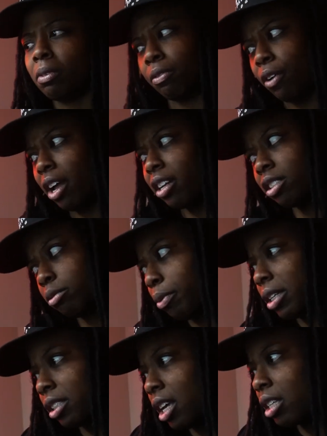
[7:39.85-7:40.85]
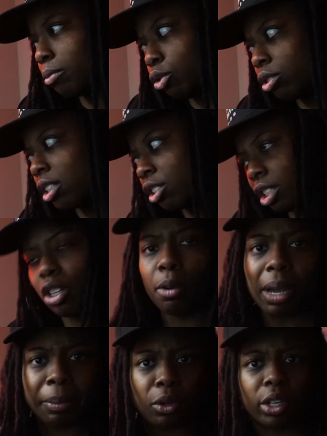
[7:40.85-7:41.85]
but fuck this depressing ass music. This shit don't
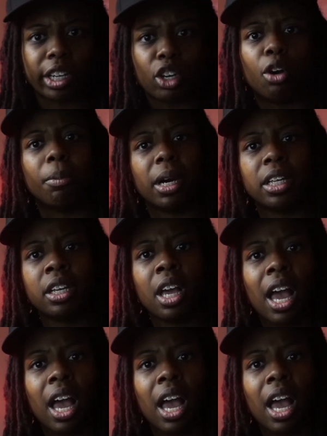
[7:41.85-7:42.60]
make me wanna get no money.